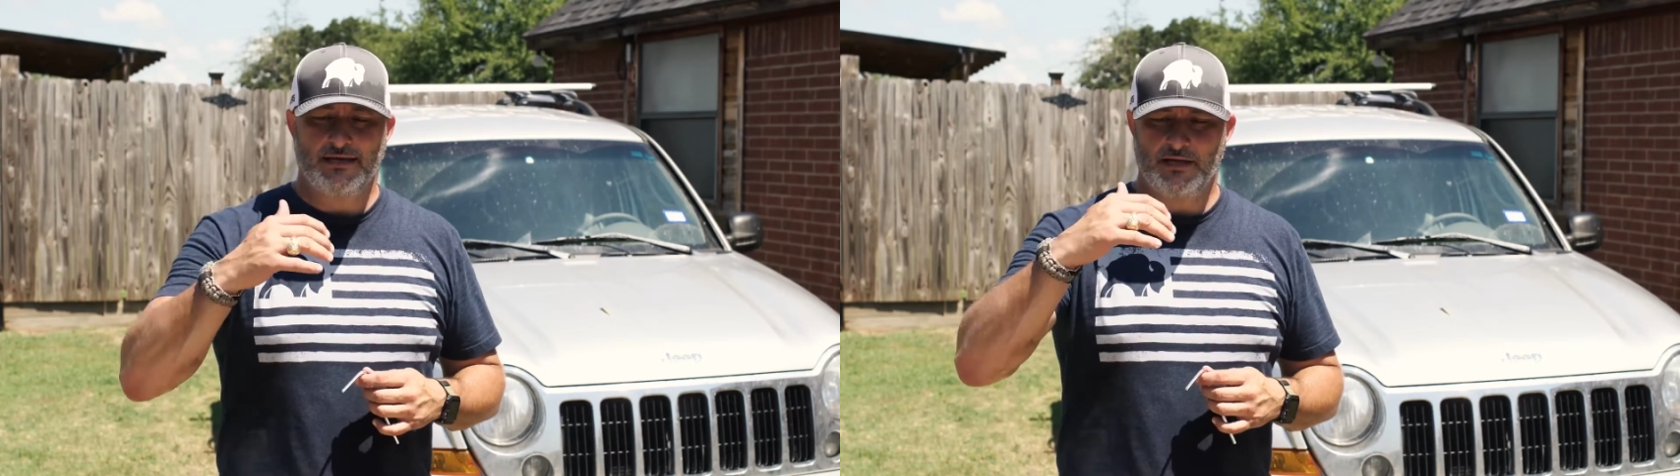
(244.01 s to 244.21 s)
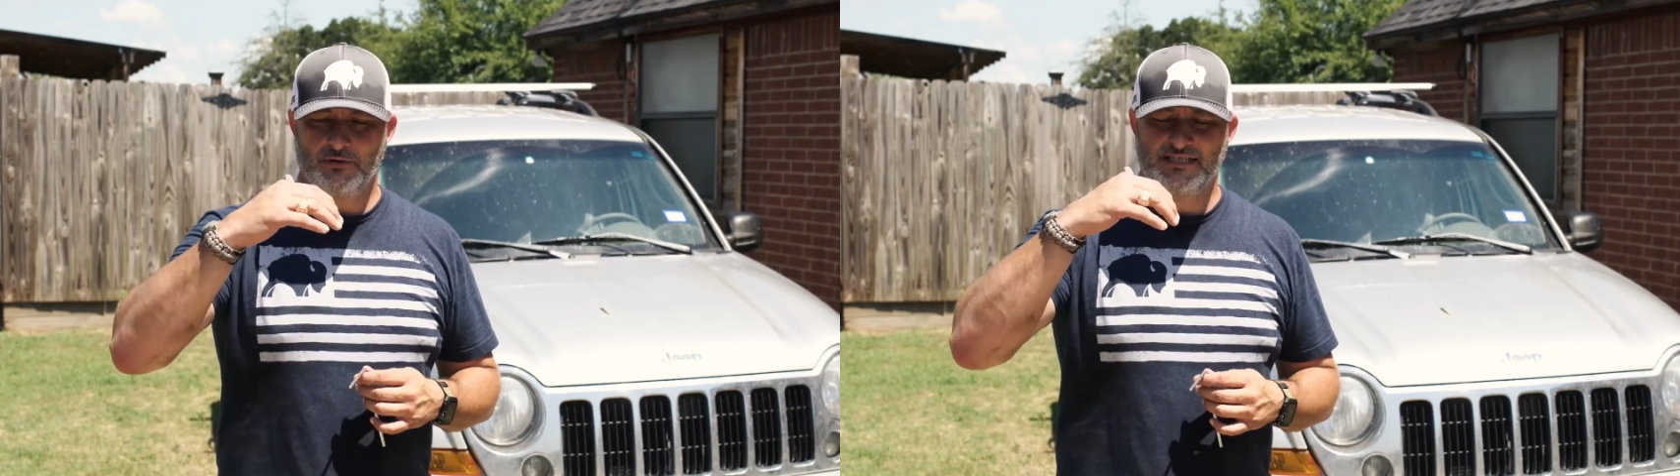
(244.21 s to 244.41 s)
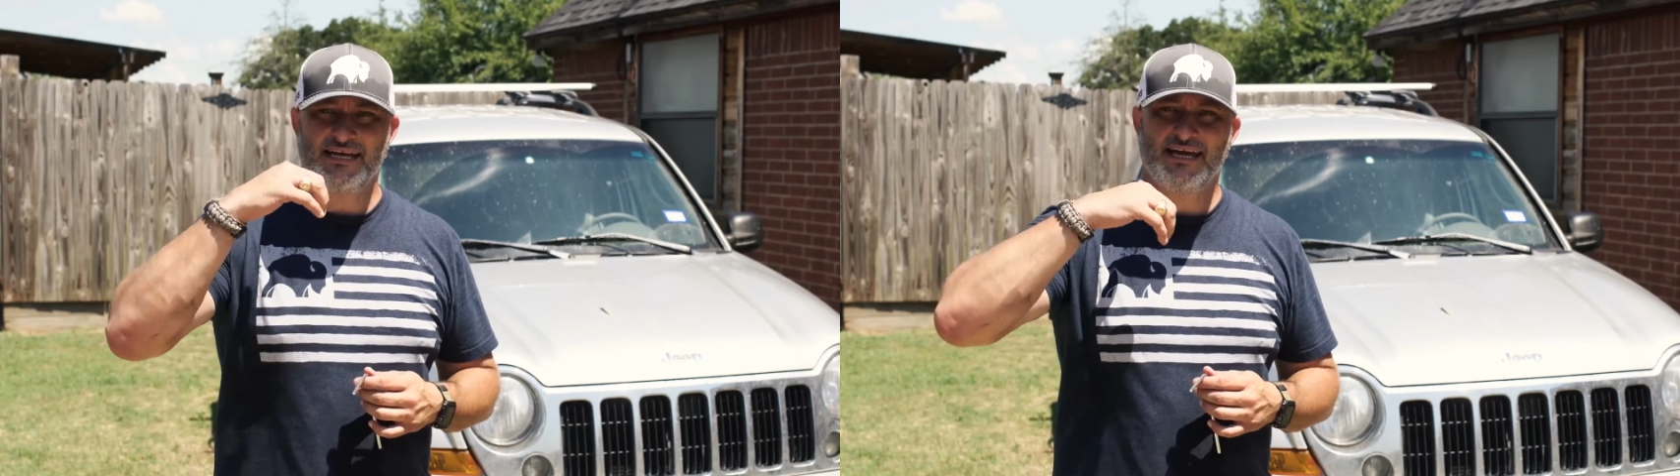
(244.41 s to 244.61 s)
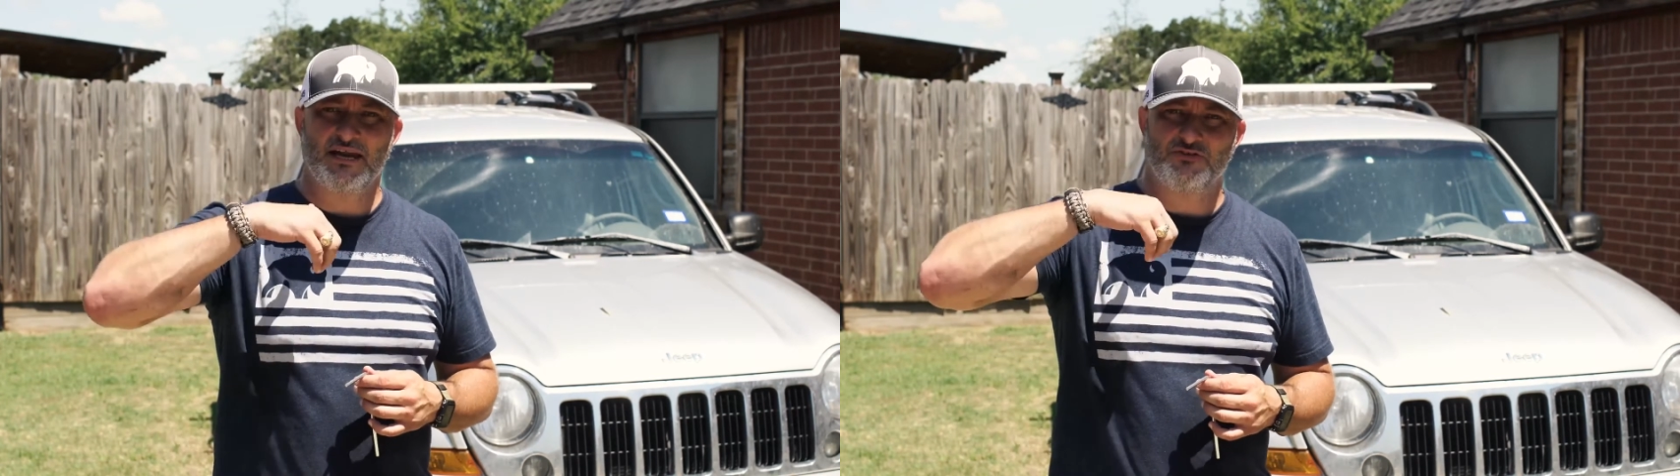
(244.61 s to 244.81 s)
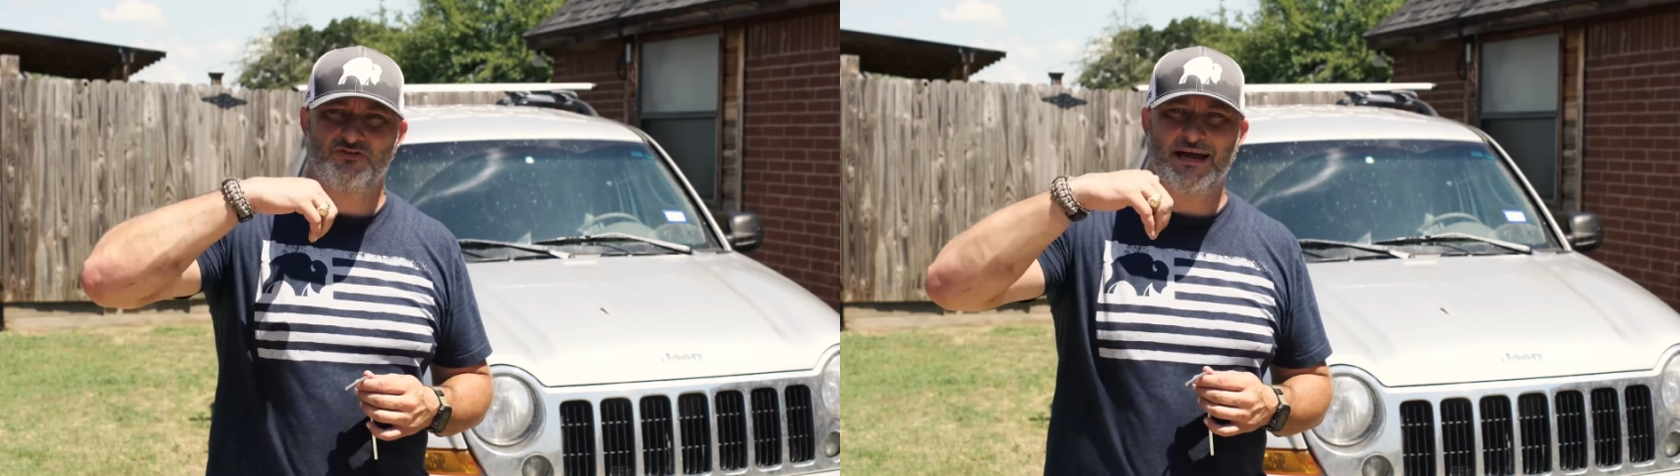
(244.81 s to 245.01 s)
it's any
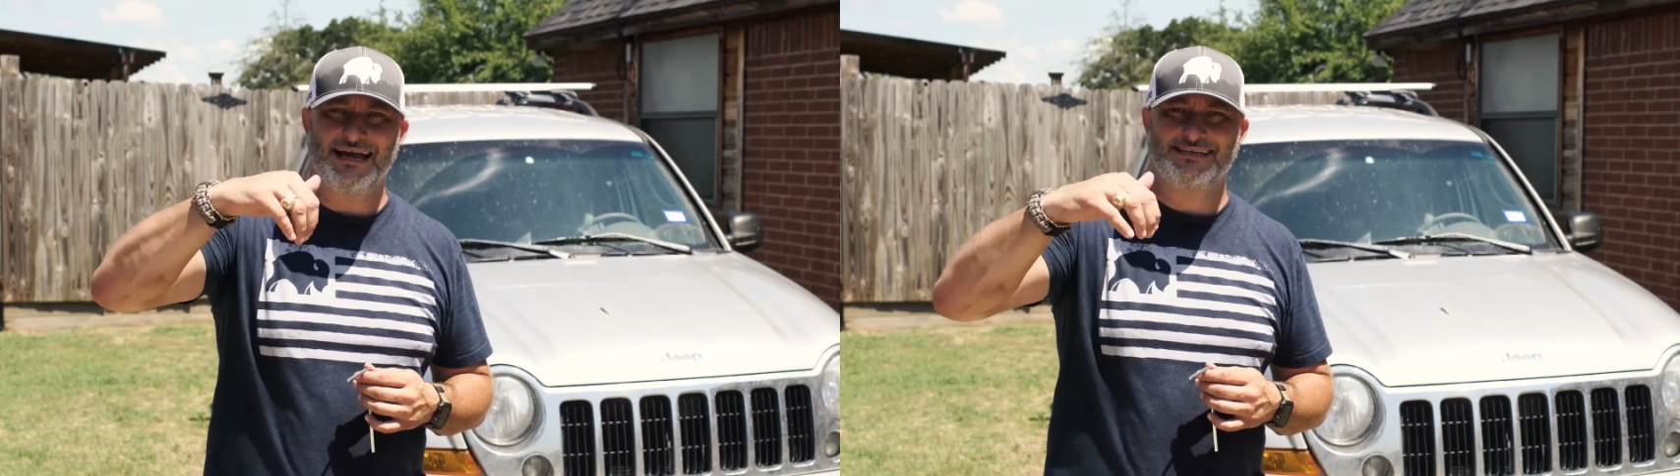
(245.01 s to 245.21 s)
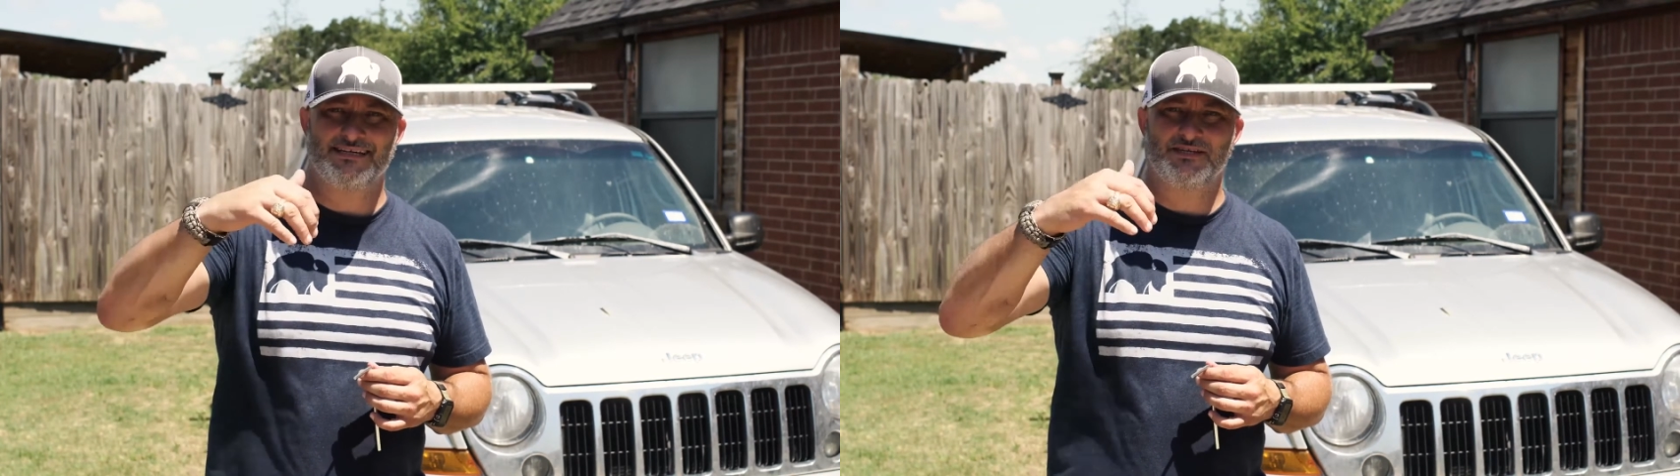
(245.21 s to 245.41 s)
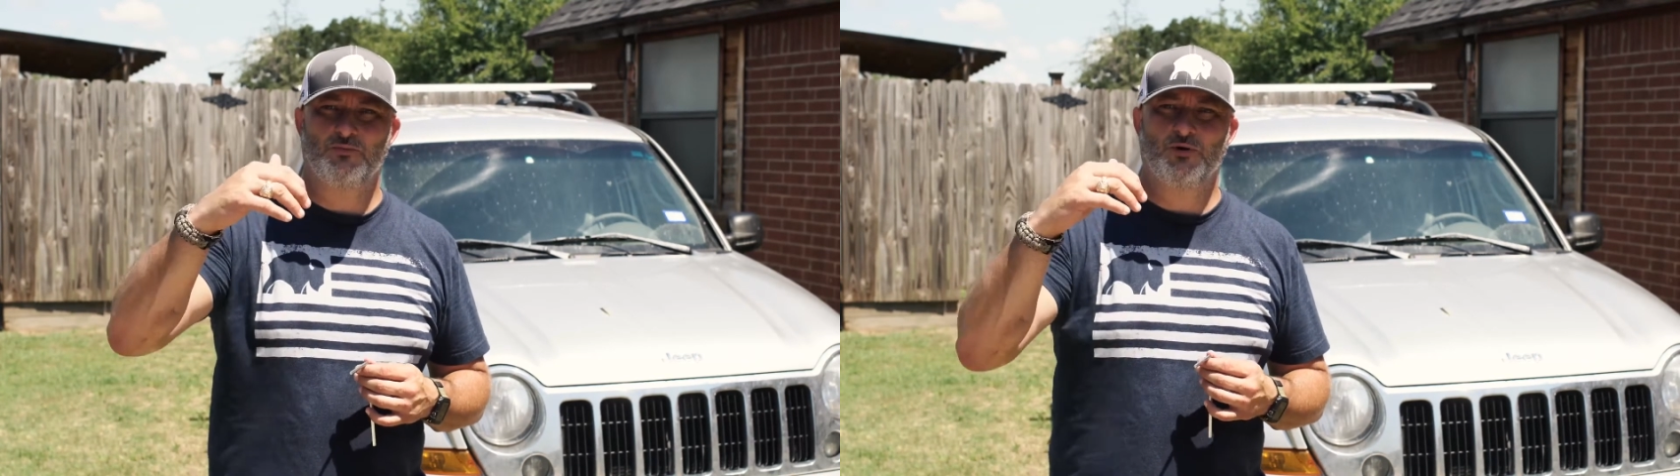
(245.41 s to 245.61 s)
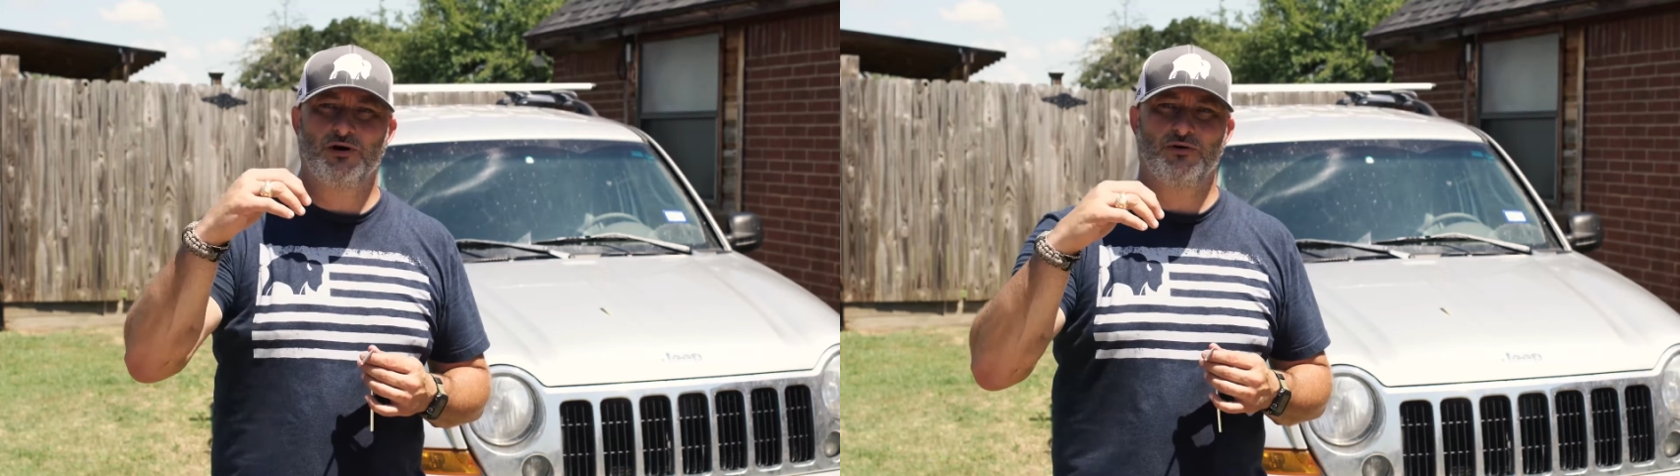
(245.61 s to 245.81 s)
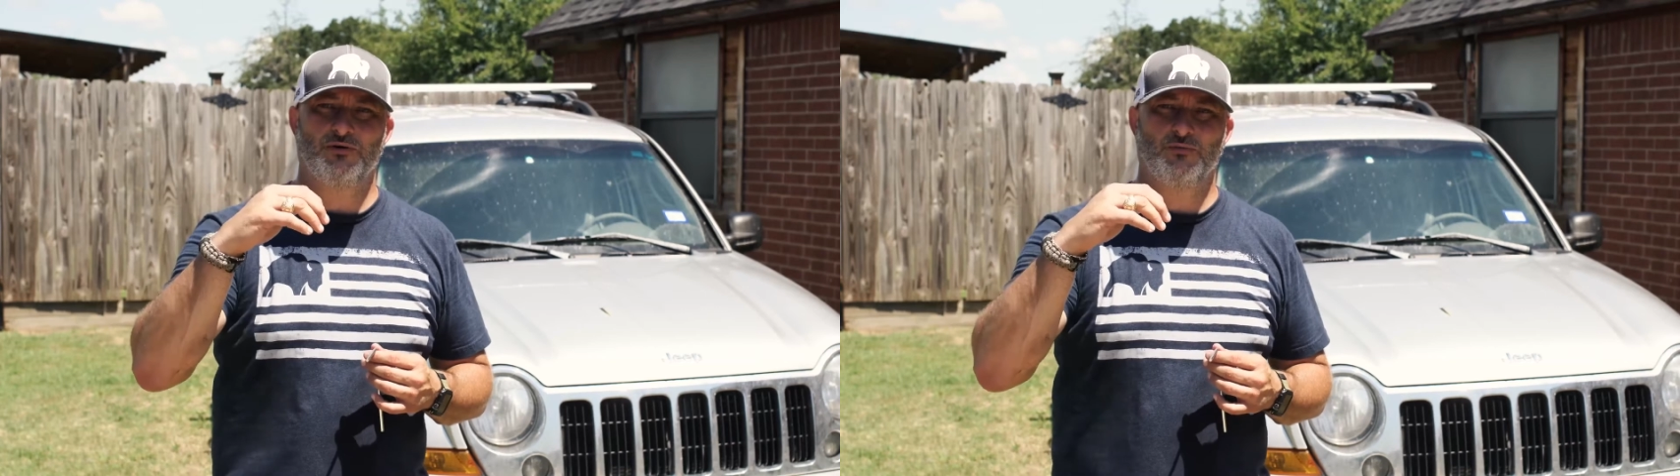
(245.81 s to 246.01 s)
kind of track system
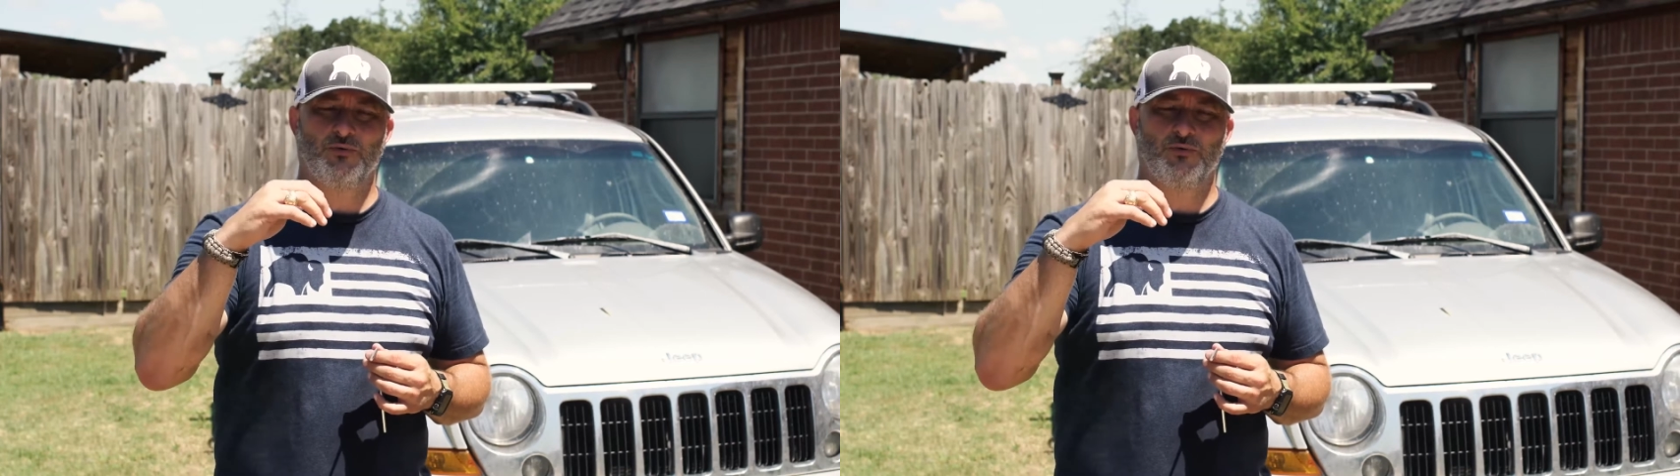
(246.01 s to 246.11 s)
where